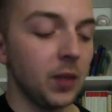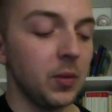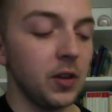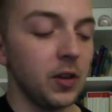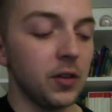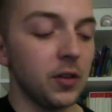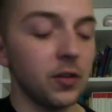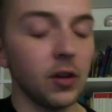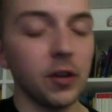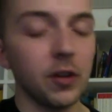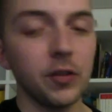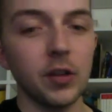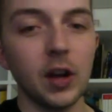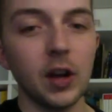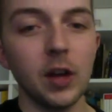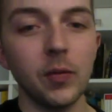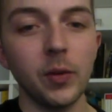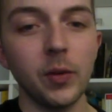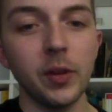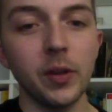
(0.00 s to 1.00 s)
He starts
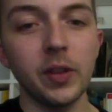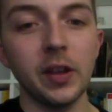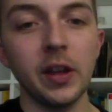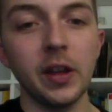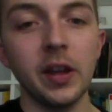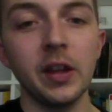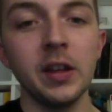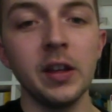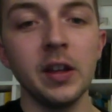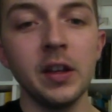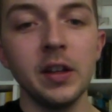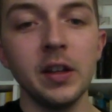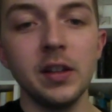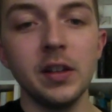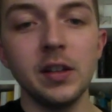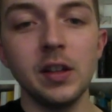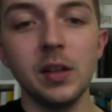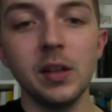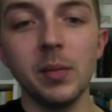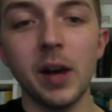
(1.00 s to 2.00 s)
off with a
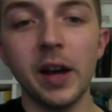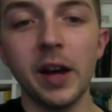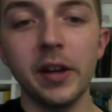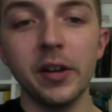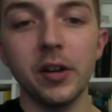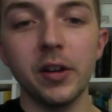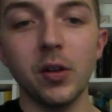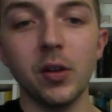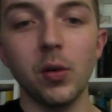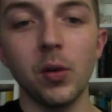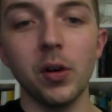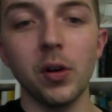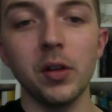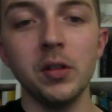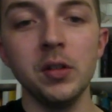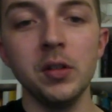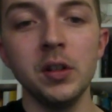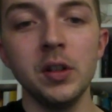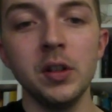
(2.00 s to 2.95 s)
D minor chord,